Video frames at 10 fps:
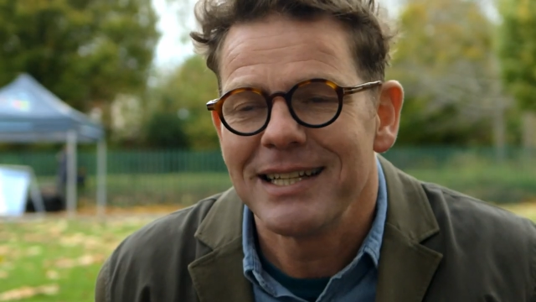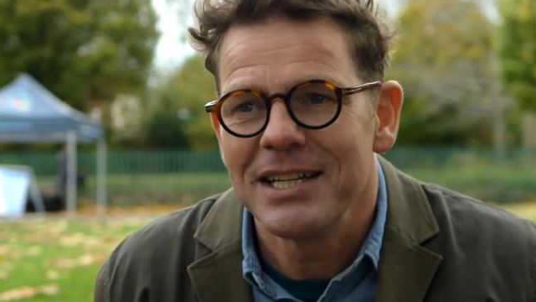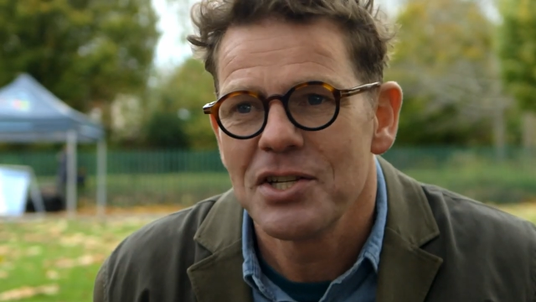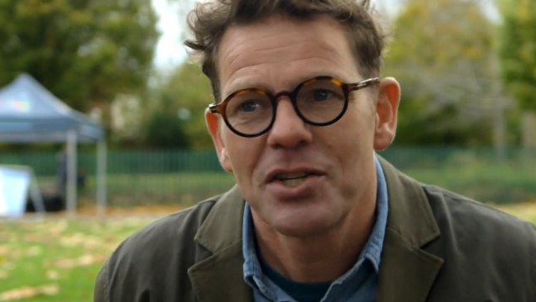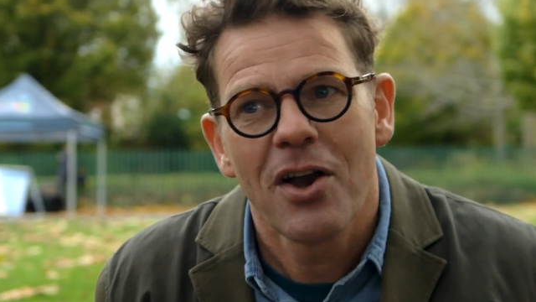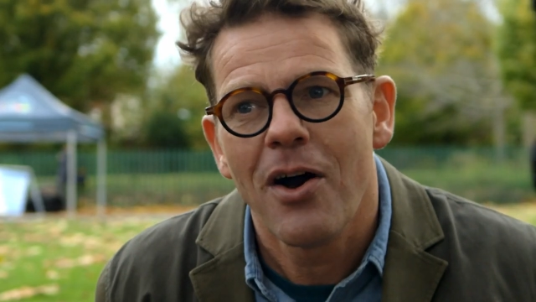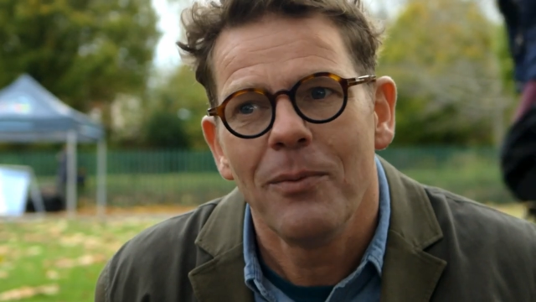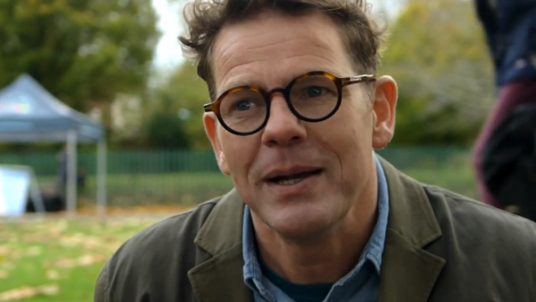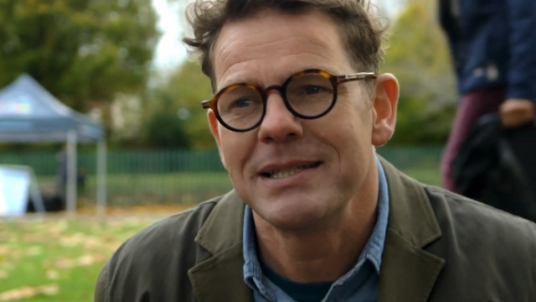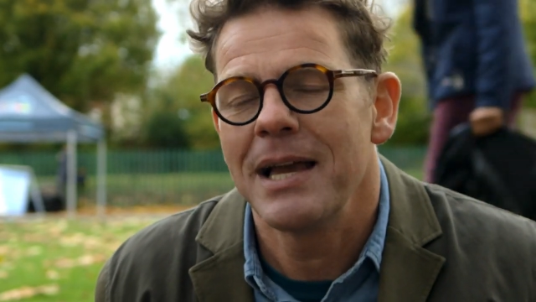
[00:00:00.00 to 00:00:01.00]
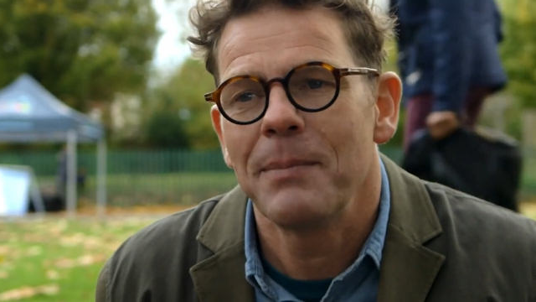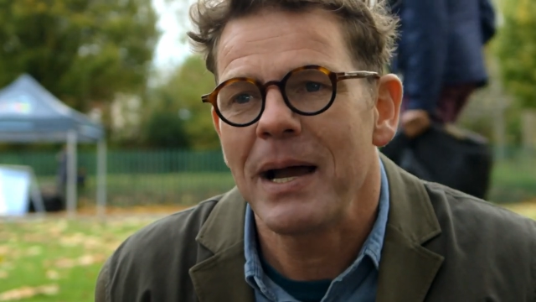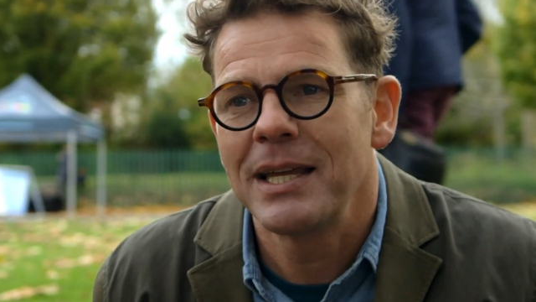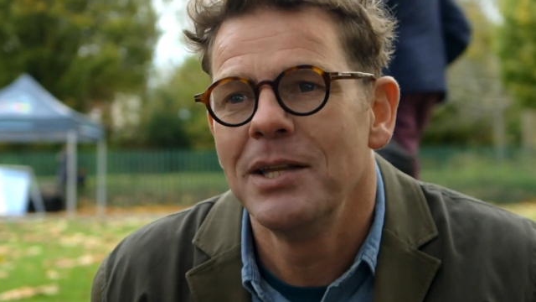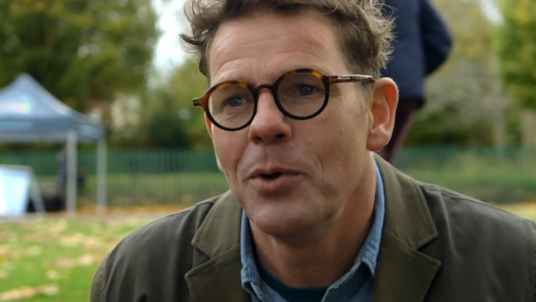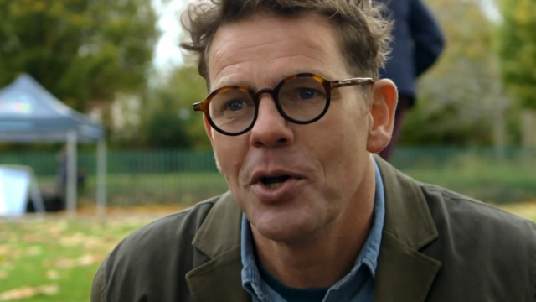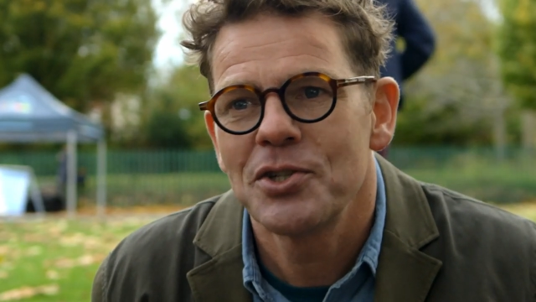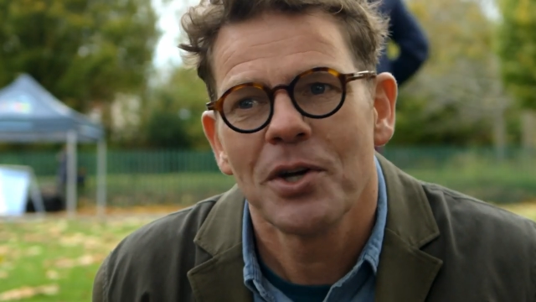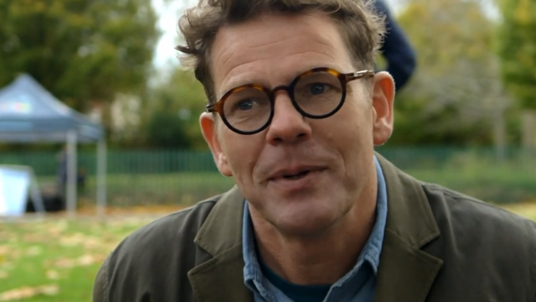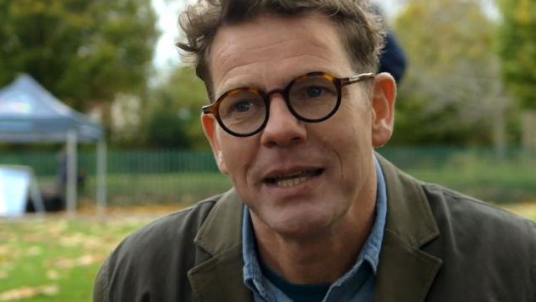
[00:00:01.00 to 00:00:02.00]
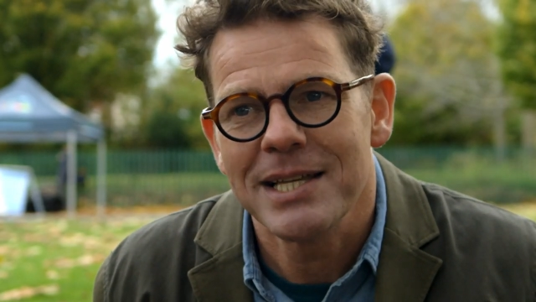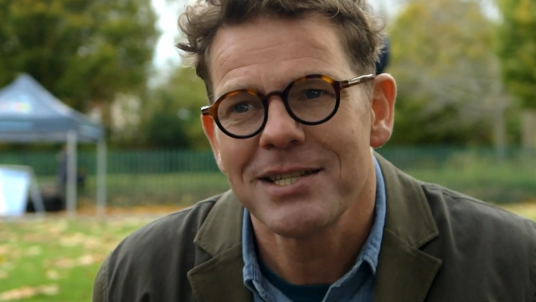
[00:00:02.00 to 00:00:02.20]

and I just can't wait to get back in the workshop and get